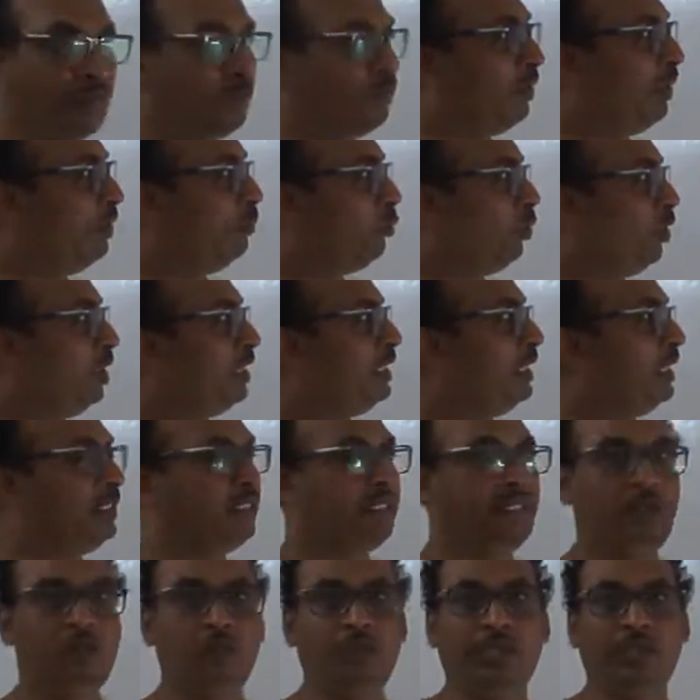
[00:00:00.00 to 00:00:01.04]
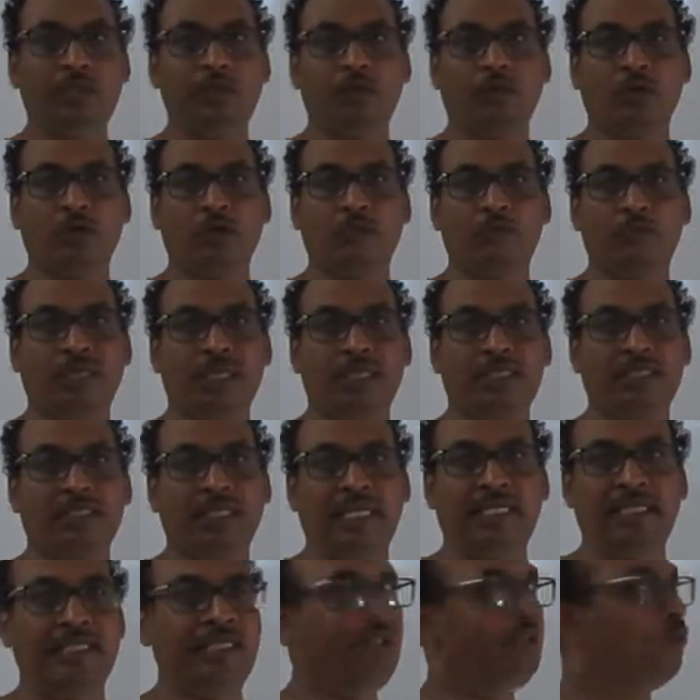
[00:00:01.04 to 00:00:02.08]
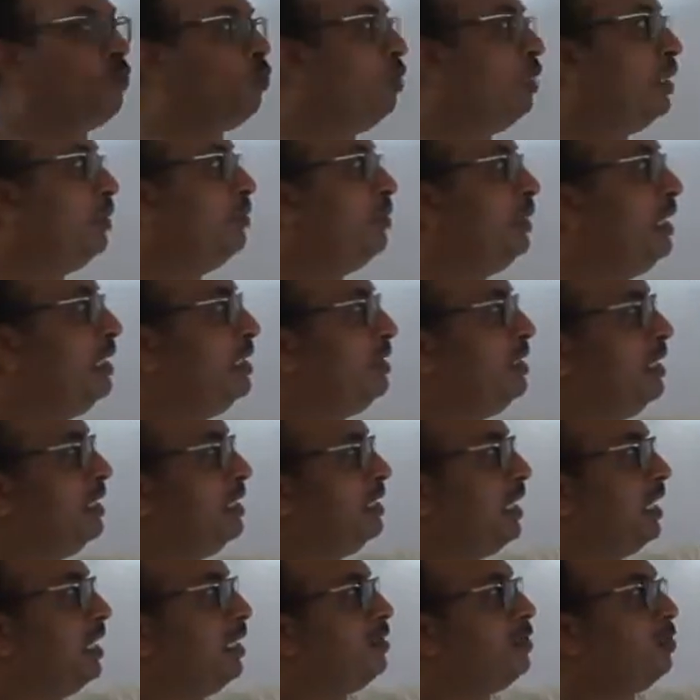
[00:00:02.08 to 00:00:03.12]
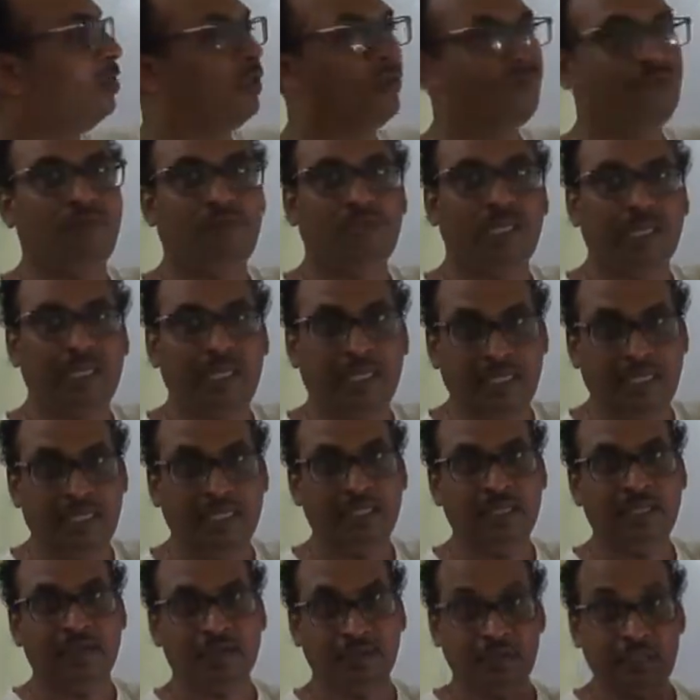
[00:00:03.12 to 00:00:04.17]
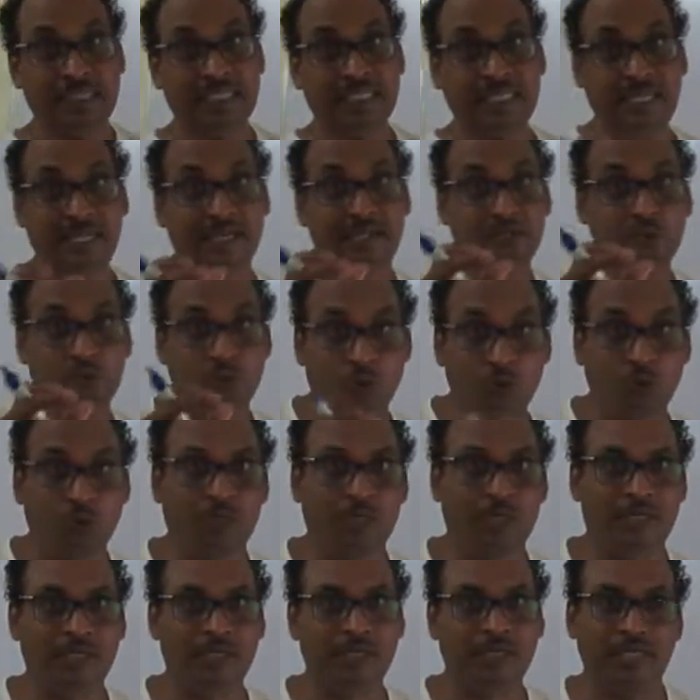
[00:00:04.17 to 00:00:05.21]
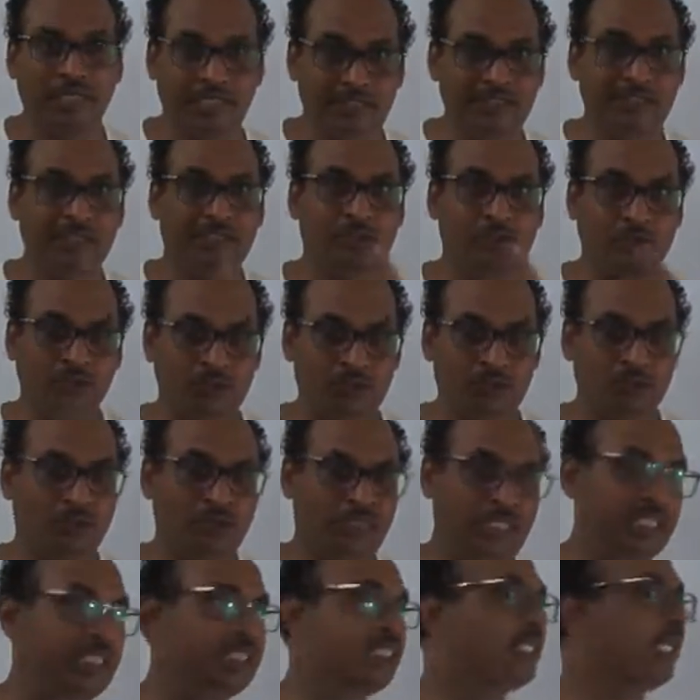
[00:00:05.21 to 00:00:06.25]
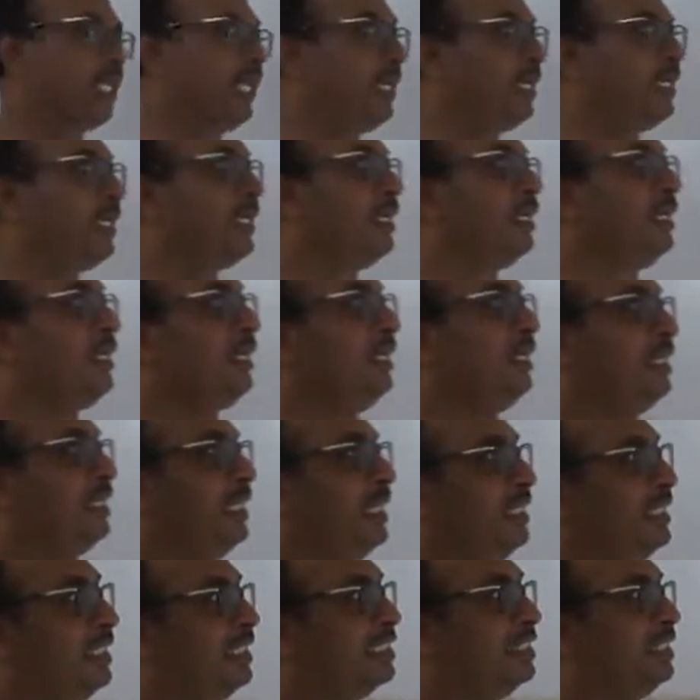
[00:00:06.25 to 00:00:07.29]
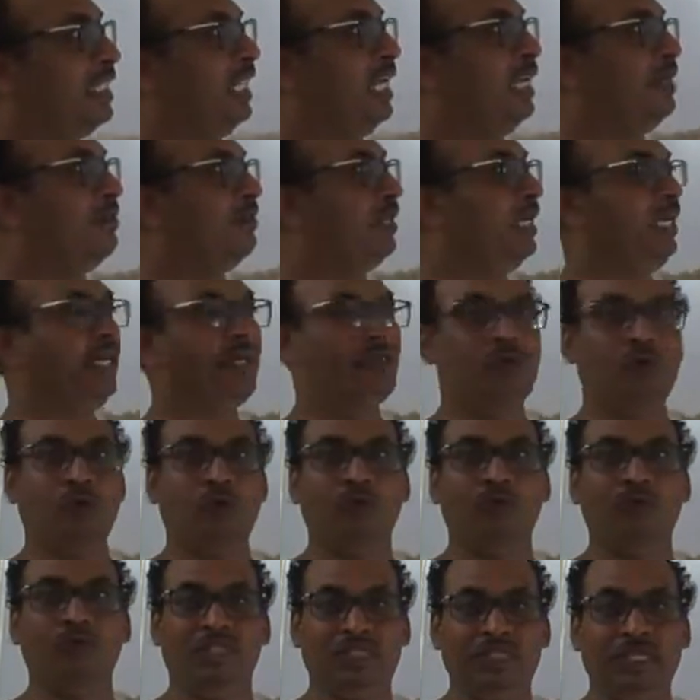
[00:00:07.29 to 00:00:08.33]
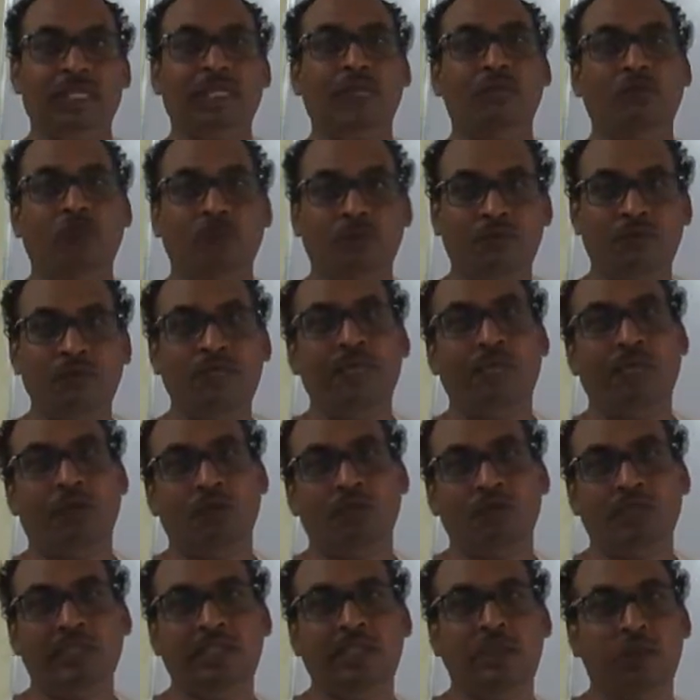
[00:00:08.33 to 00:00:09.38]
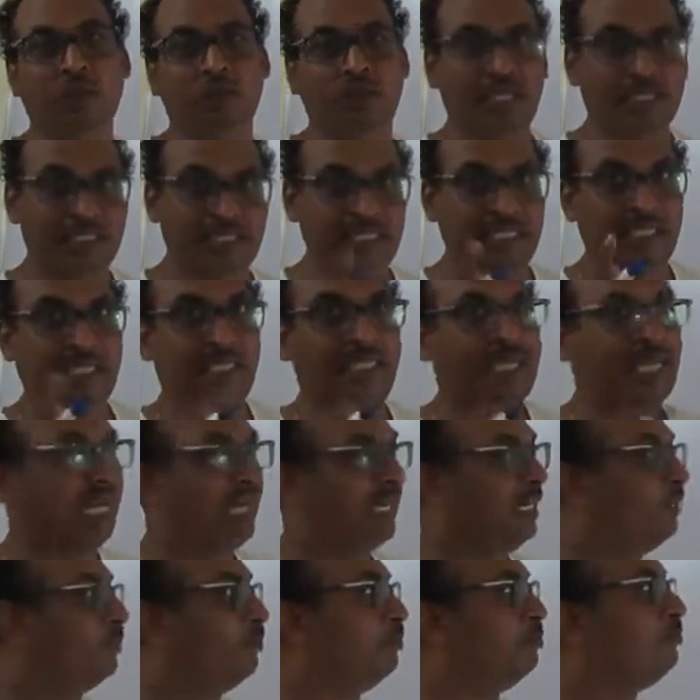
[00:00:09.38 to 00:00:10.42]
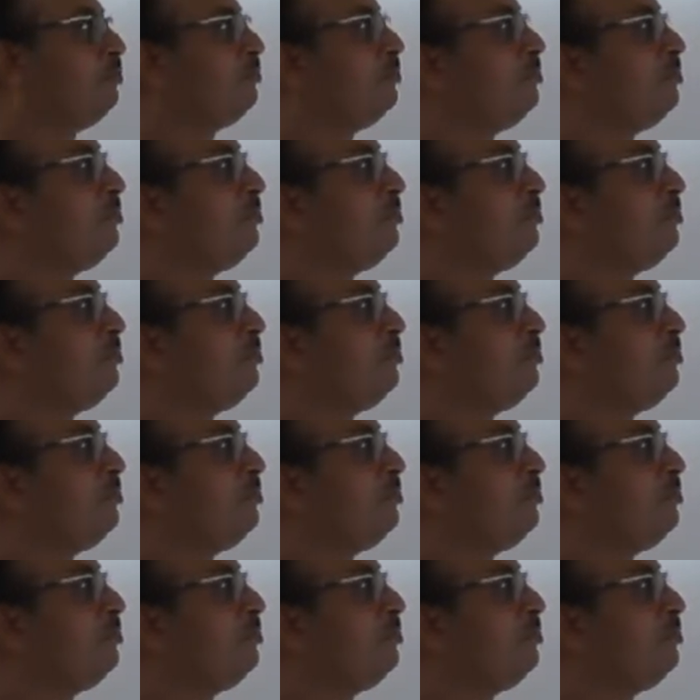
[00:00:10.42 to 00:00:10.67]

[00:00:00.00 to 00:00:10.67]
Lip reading: 1.6 into 10 power of minus 19 coulomb is the charge of E. Means electron. Yes, of course it is correct that the same electron which are revolving around the nucleus in an atom.